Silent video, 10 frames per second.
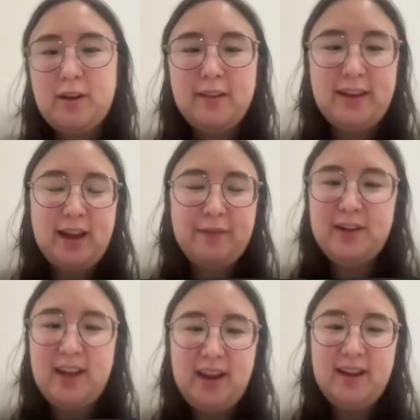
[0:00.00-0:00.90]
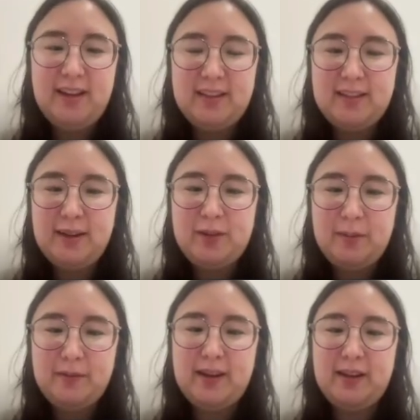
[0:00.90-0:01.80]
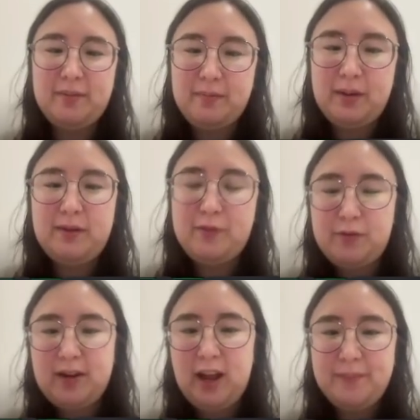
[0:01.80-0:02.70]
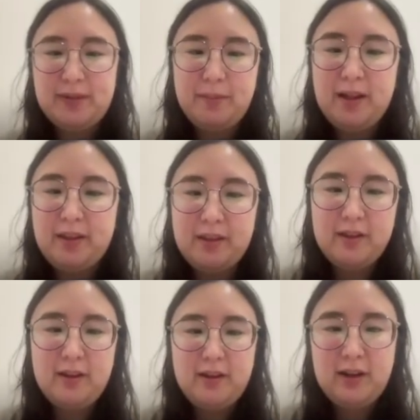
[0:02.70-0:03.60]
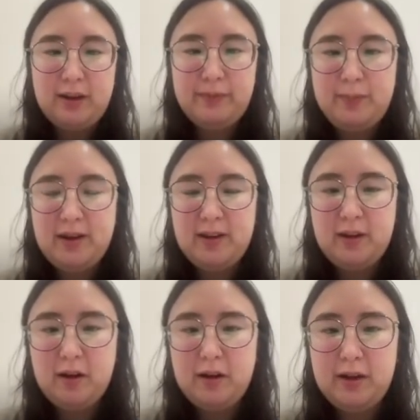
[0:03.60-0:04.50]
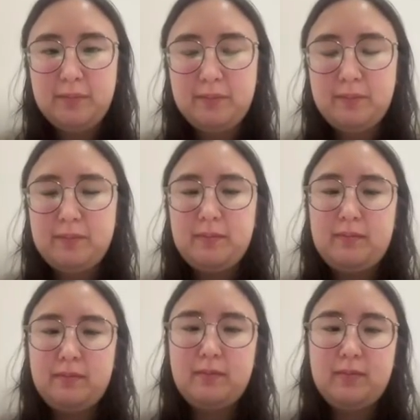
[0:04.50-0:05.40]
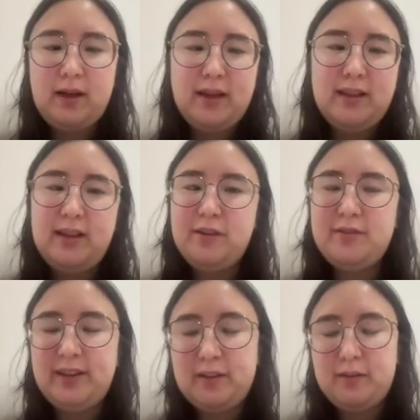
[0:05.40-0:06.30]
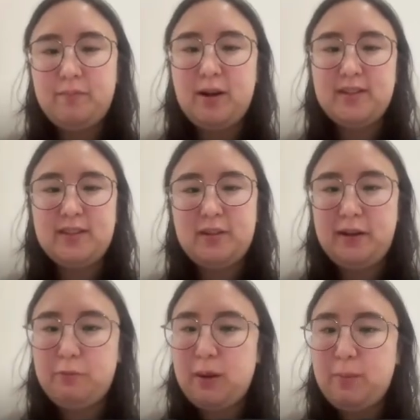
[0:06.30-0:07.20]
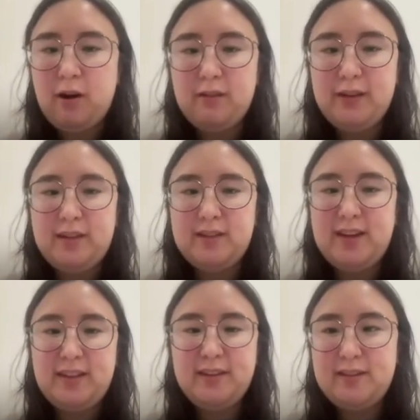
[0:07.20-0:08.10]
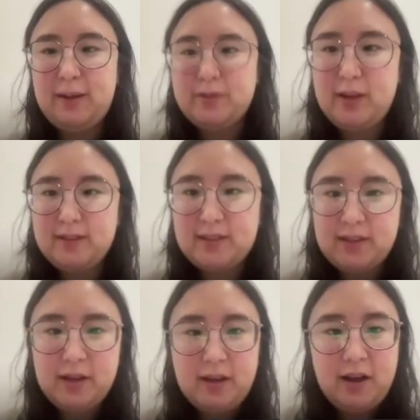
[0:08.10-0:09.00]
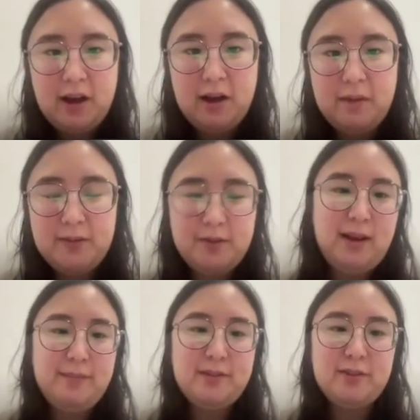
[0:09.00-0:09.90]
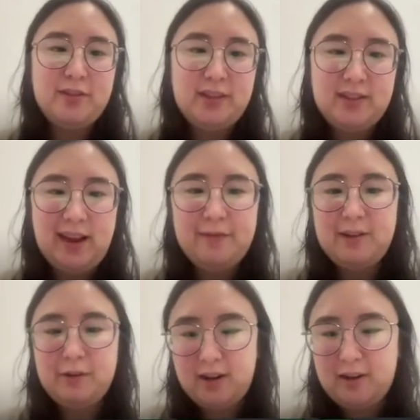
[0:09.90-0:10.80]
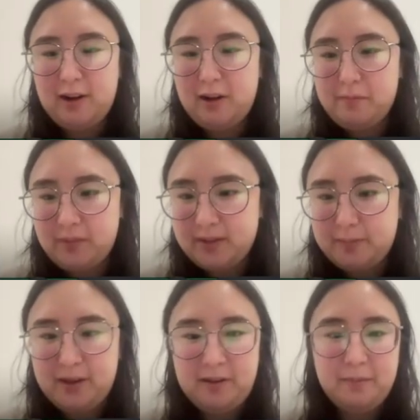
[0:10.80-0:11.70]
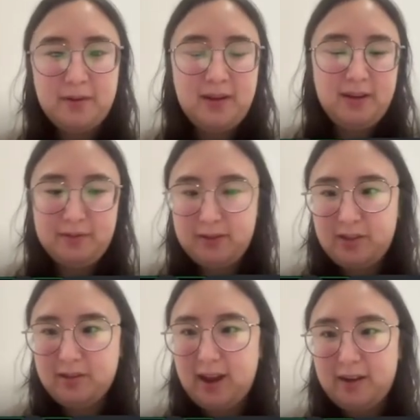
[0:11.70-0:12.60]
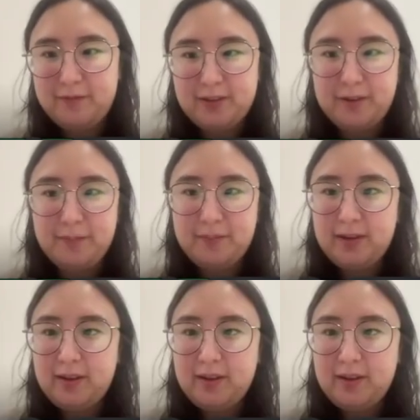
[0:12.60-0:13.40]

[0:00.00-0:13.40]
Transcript: not like every day it gets snapshot, but like maybe a few times a month, depending on. I think they use like a process called like web crawling to take these snapshots. So I'm searching sanrio.com. It's a big company, so they should have some.